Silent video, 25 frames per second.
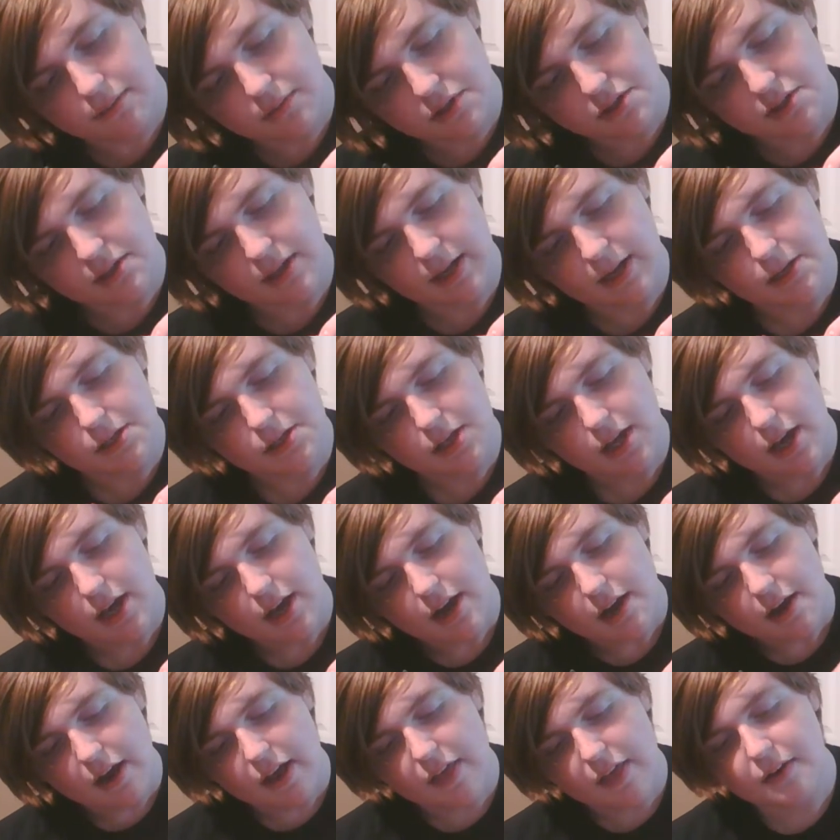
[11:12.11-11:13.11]
which is nice.
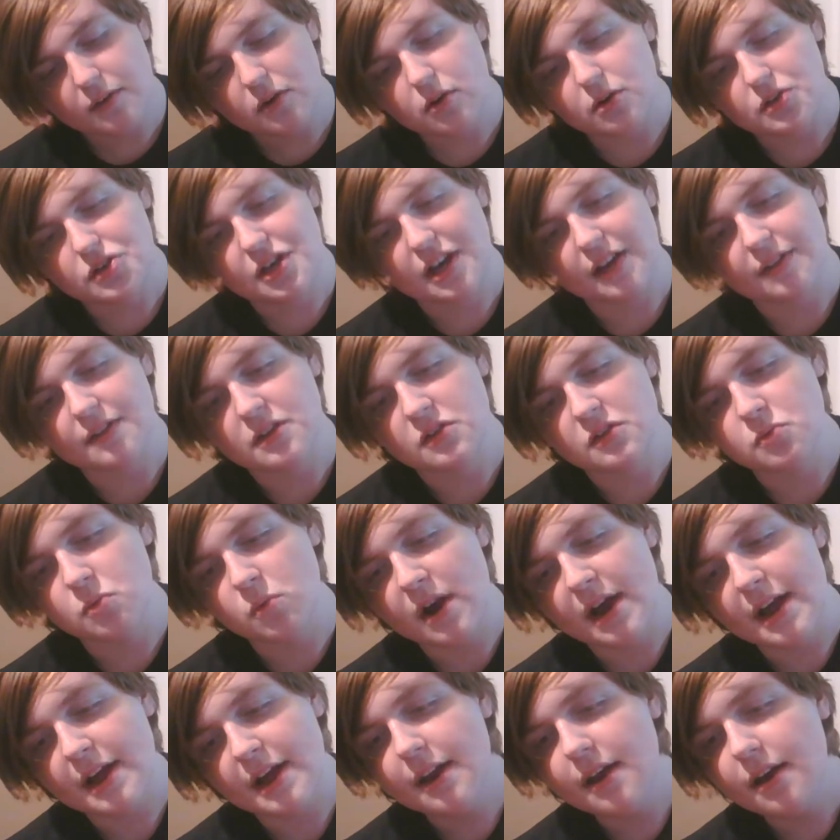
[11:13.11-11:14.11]
And then, of course, you got this
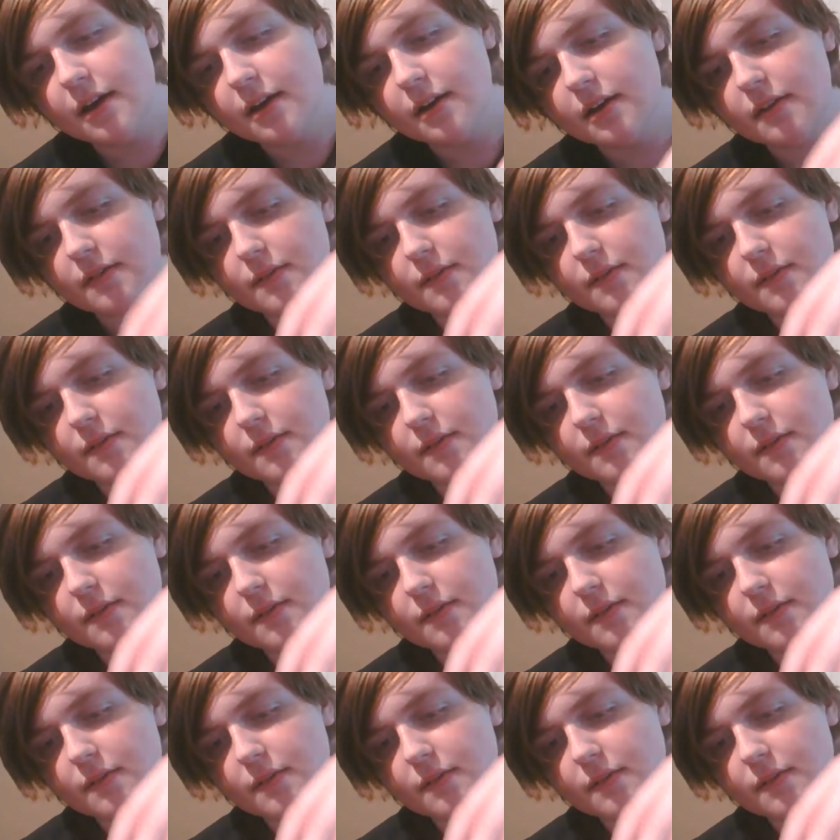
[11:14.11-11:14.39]
red,